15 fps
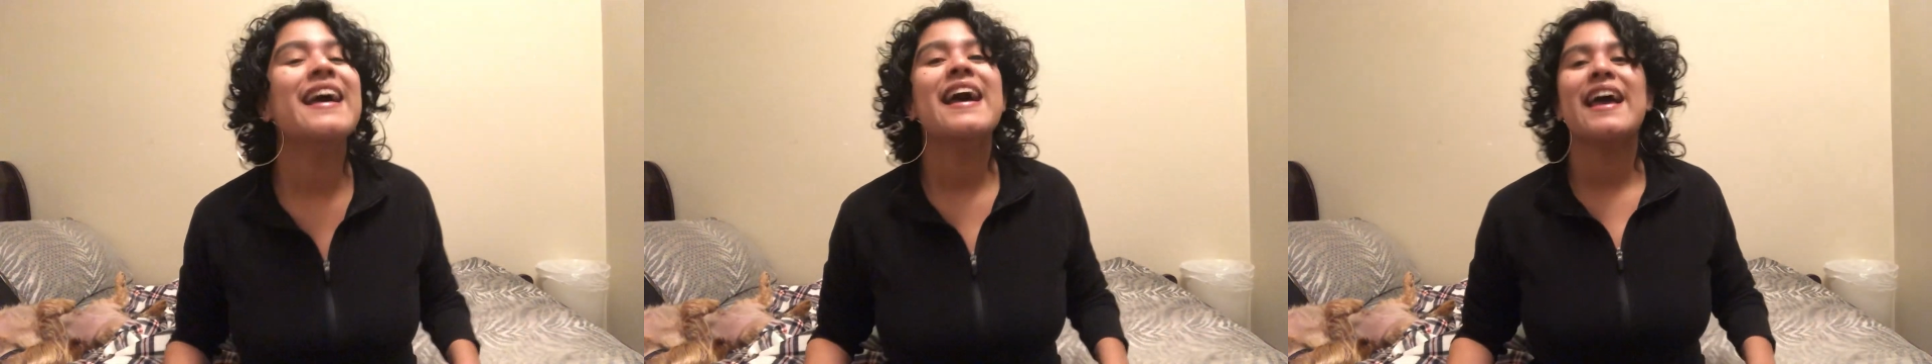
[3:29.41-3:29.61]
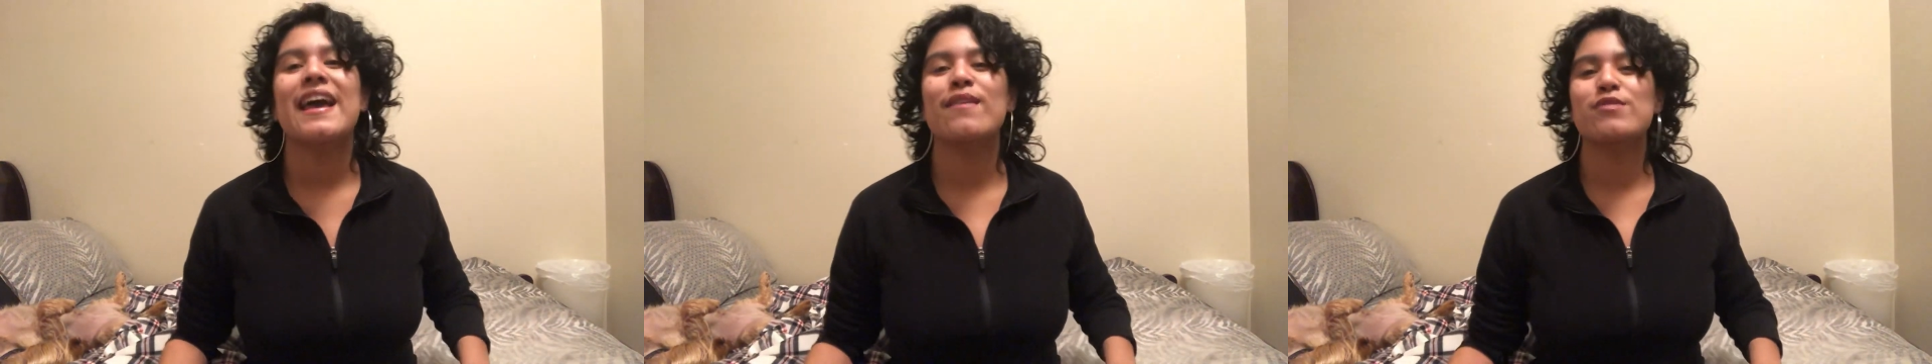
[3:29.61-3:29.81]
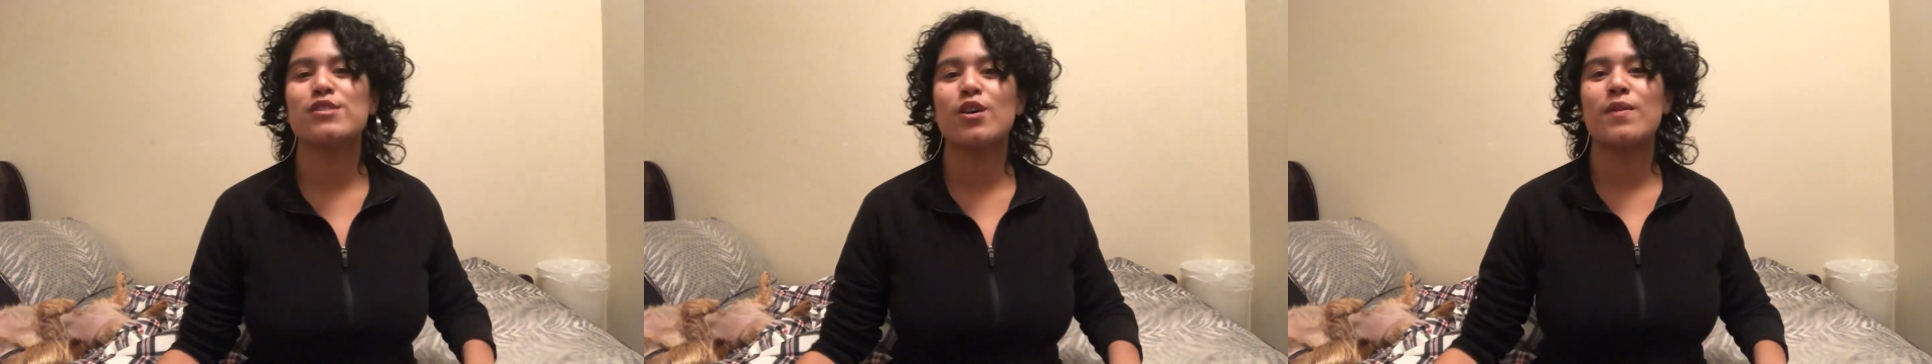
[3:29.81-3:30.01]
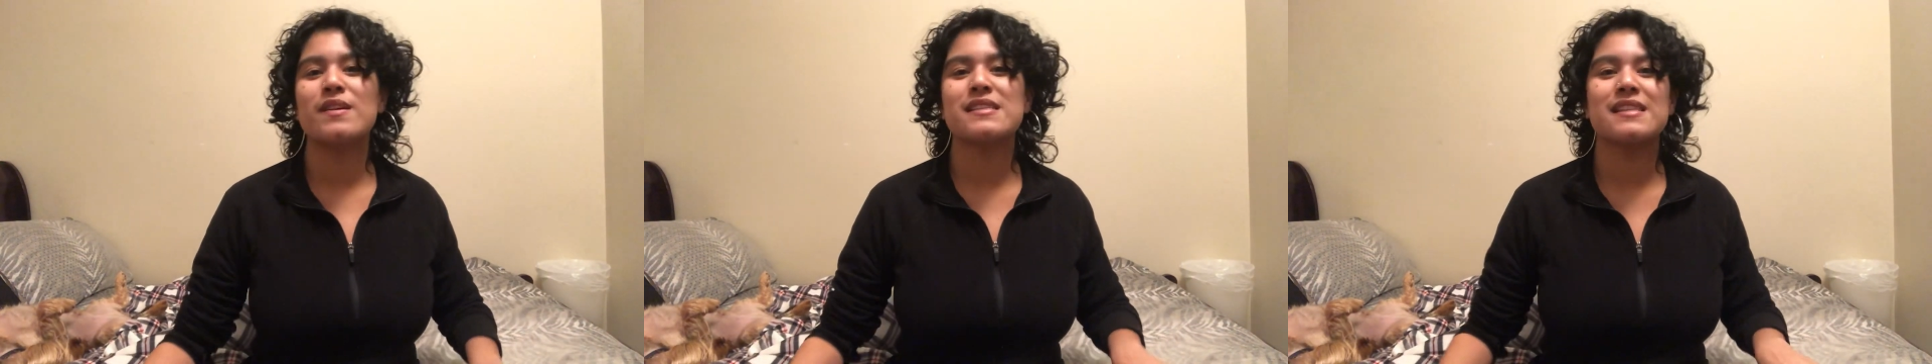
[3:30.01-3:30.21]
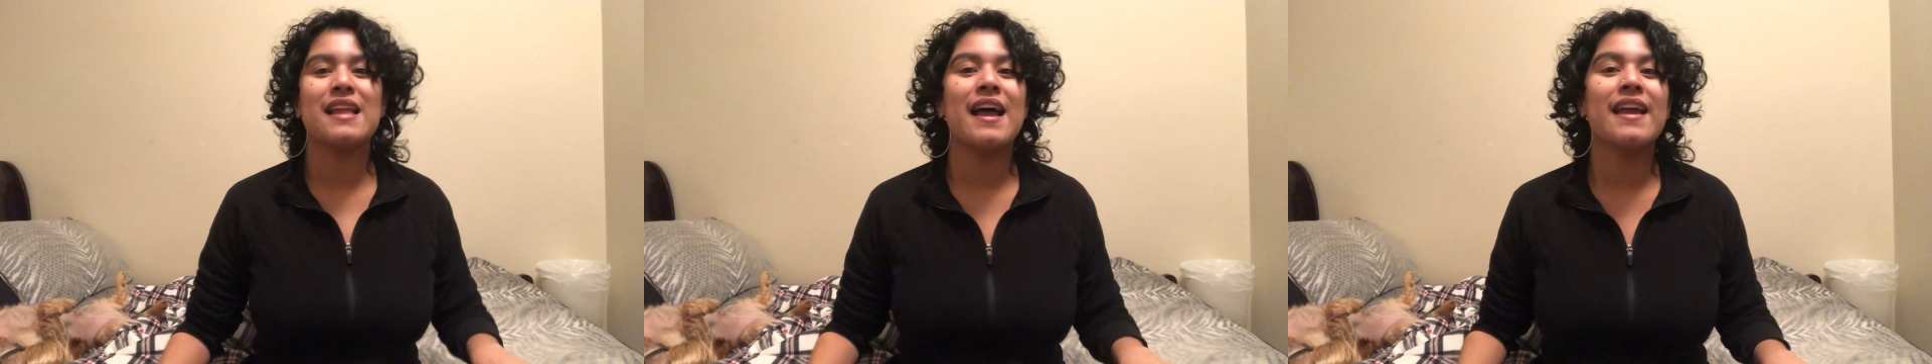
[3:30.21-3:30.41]
It was
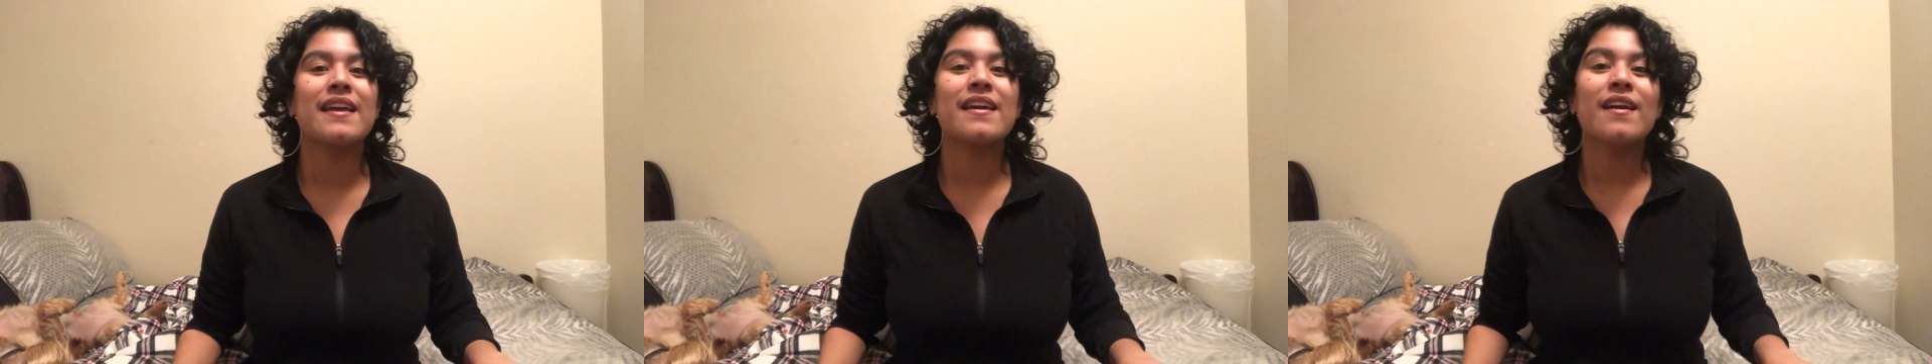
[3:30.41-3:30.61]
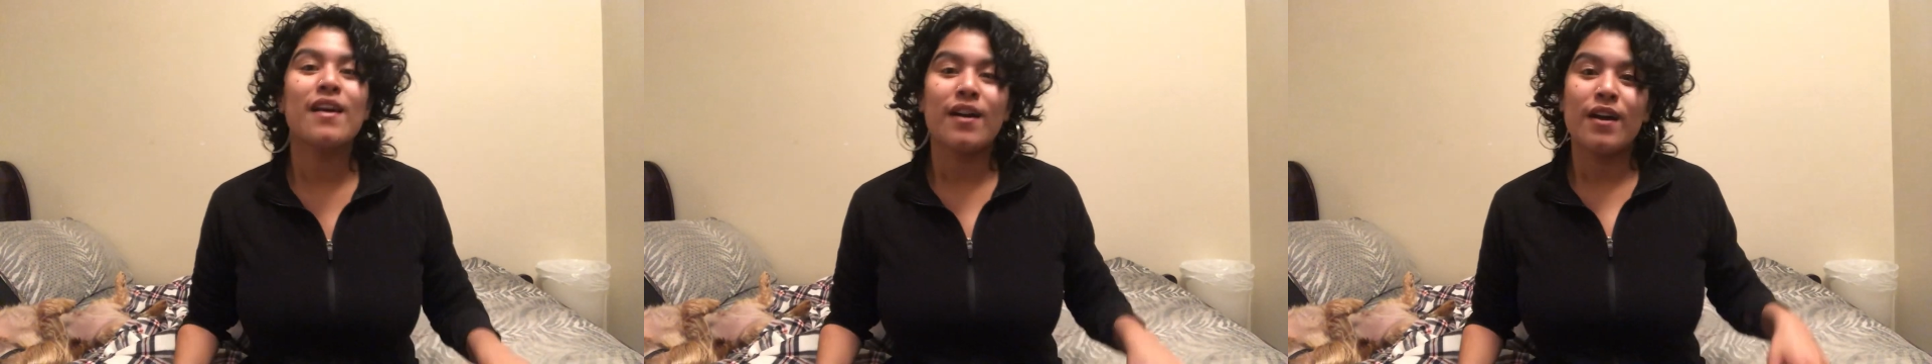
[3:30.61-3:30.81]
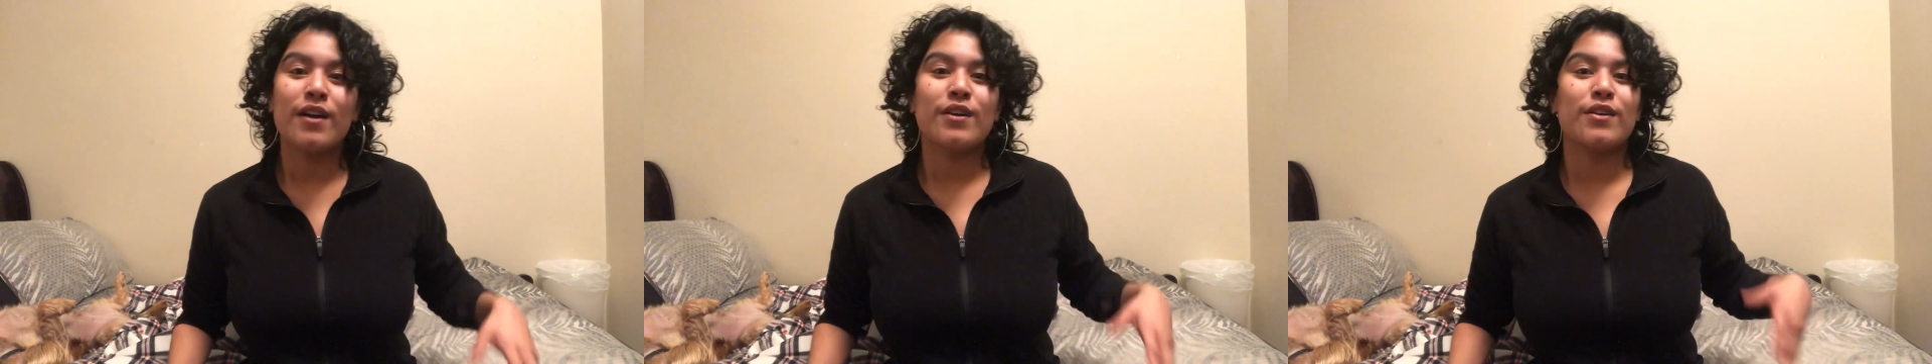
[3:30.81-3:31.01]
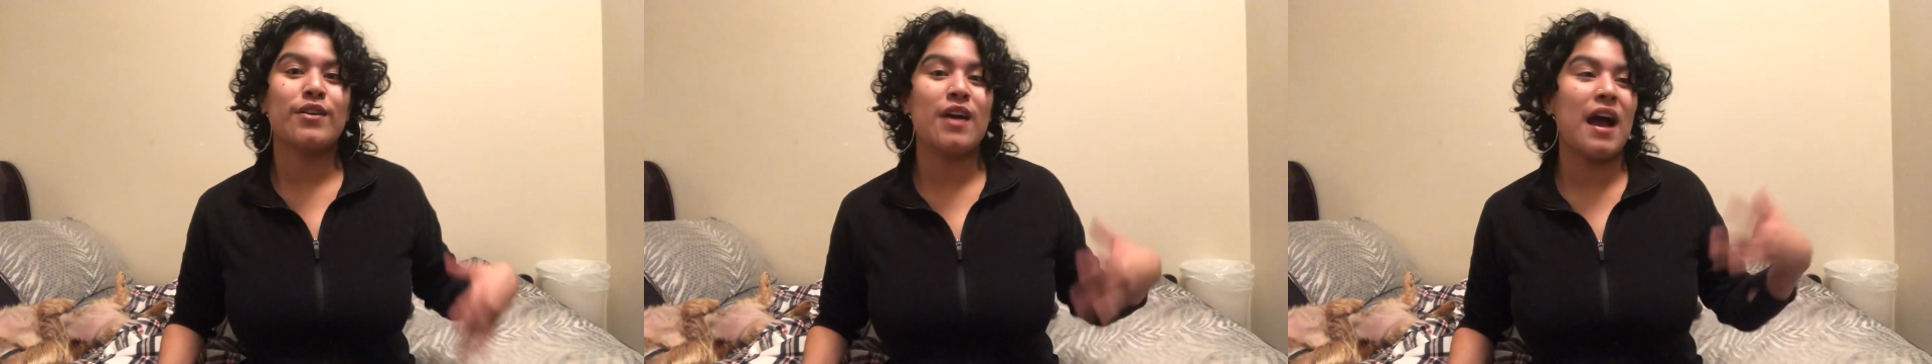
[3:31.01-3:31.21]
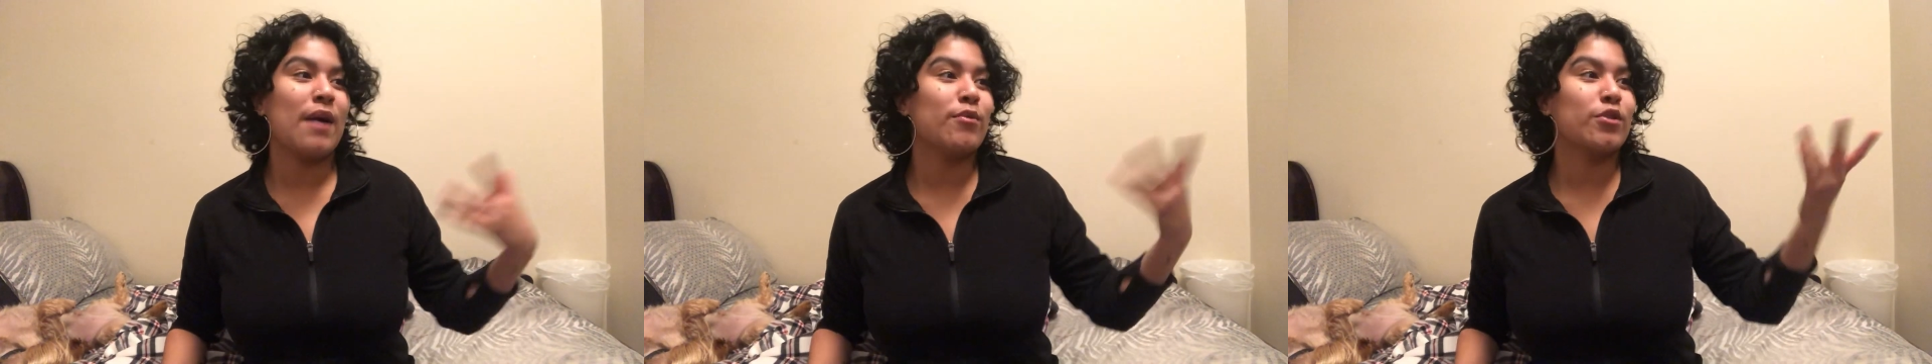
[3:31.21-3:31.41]
always like,
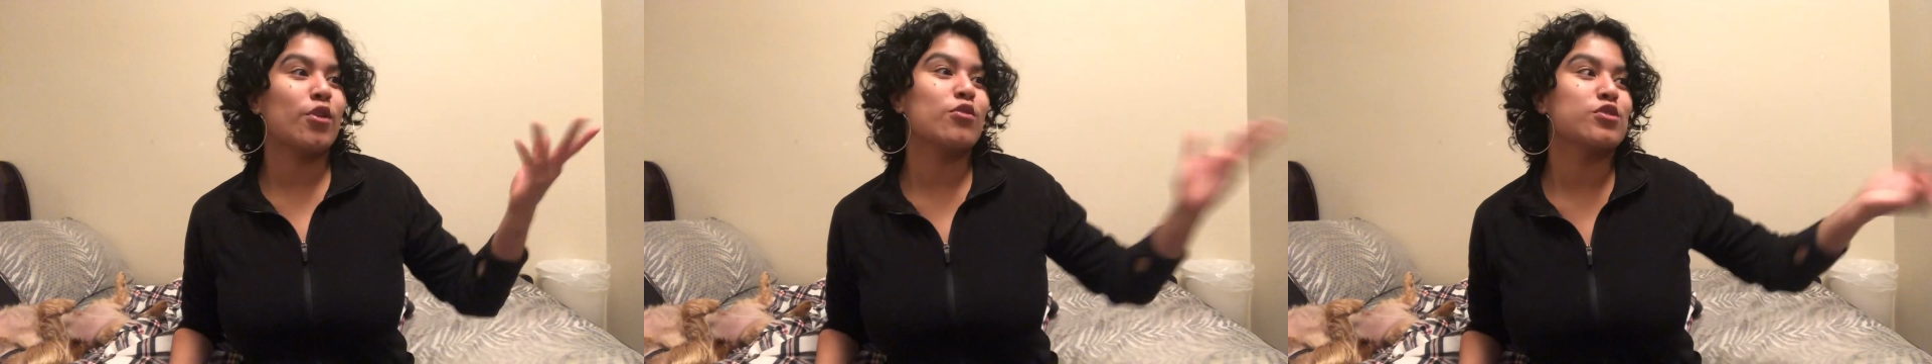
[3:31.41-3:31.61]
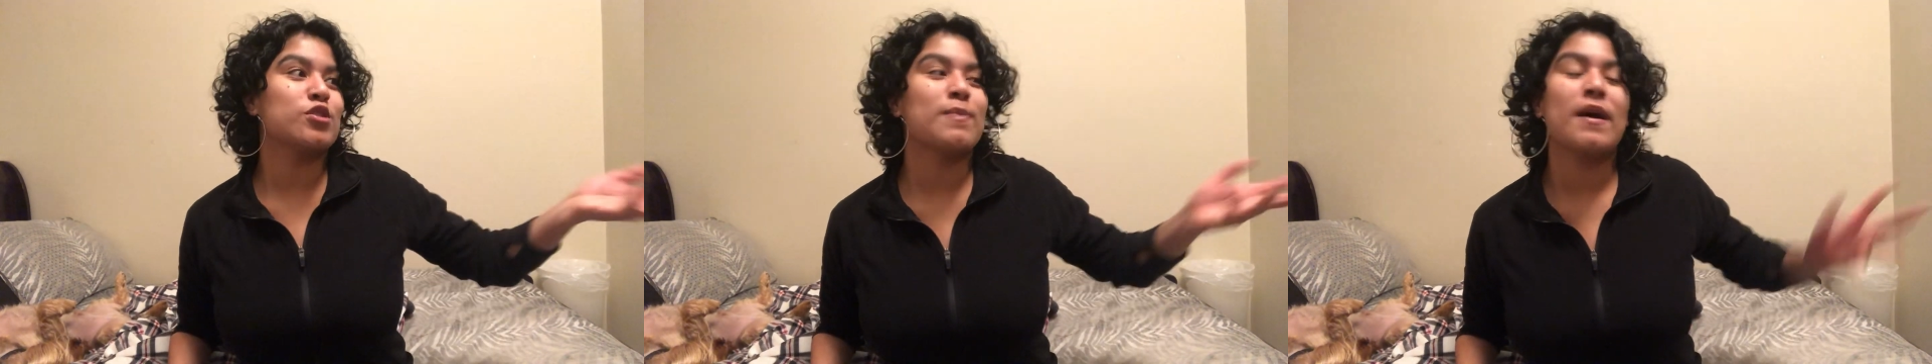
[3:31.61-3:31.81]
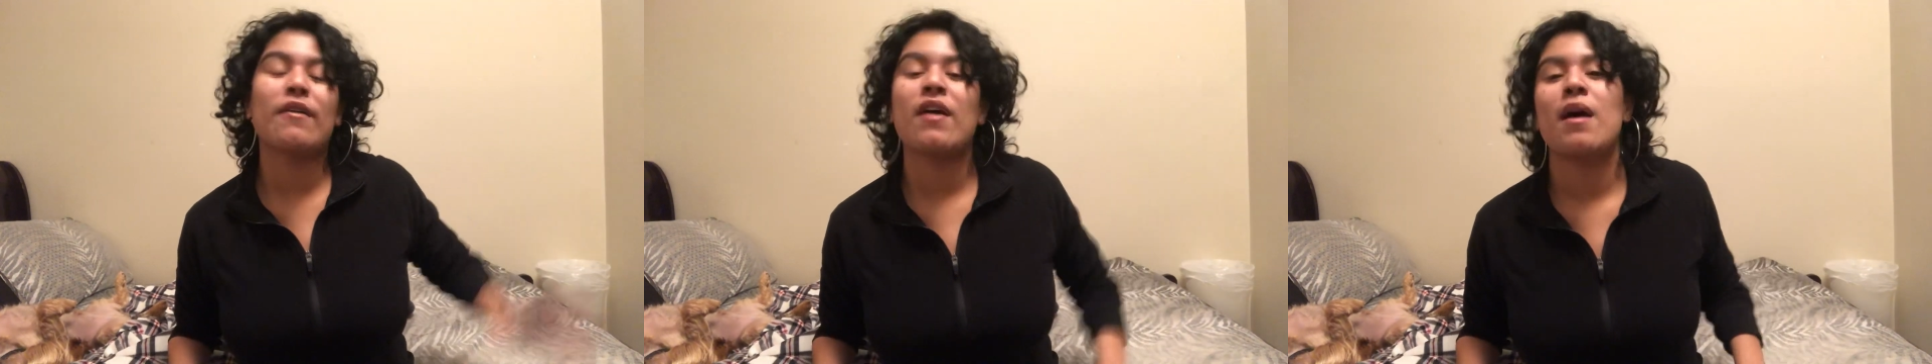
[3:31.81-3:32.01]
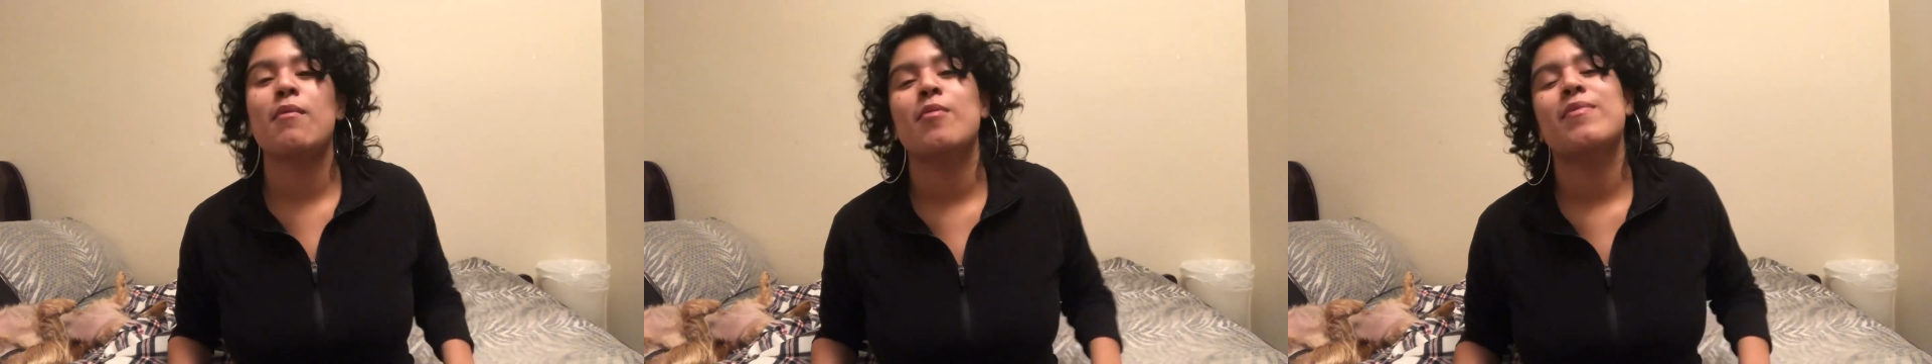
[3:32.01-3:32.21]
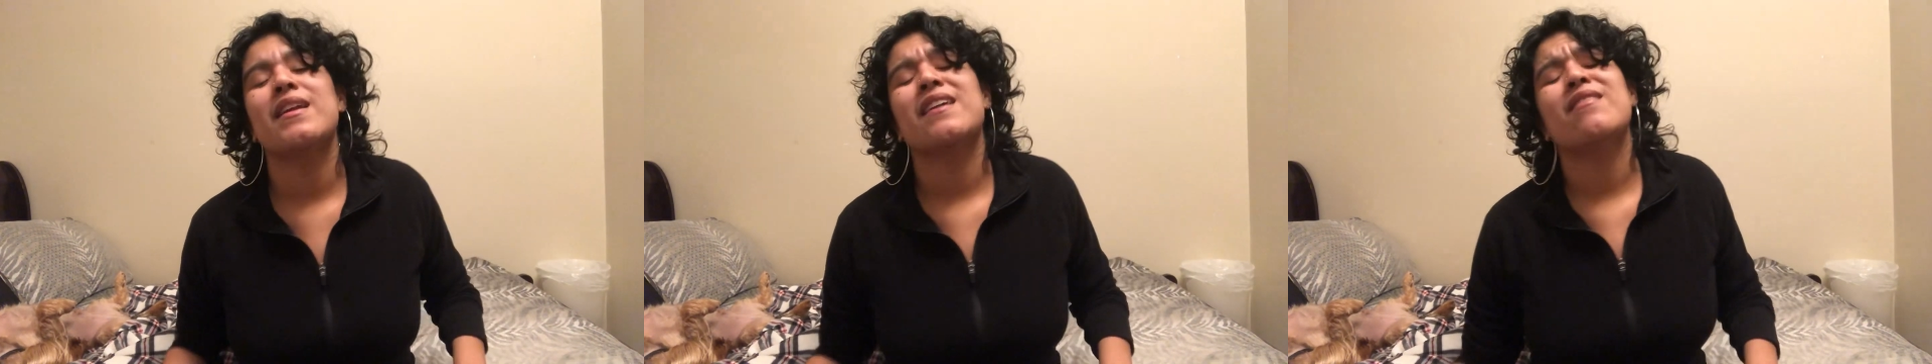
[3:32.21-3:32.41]
yeah, I would go to my grandma and be like,